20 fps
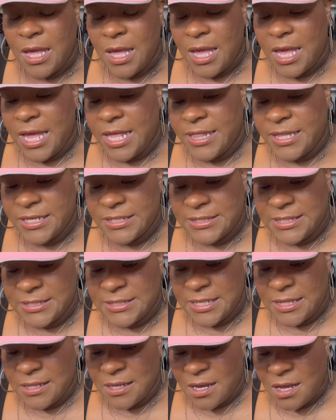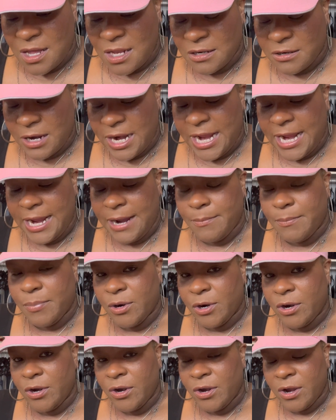and this is in the color
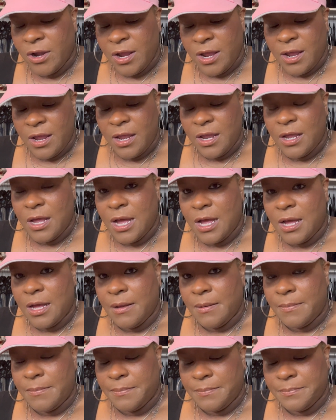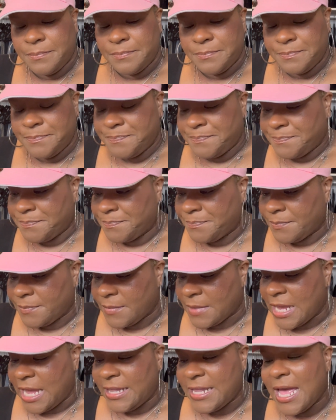Amber, and
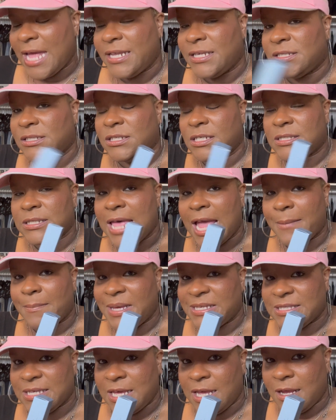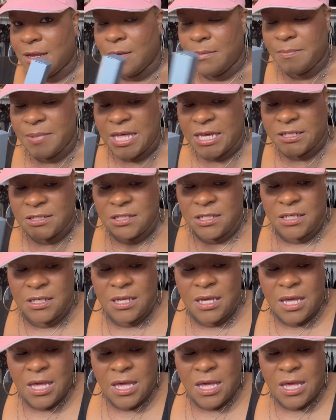that is just like my skin complexion.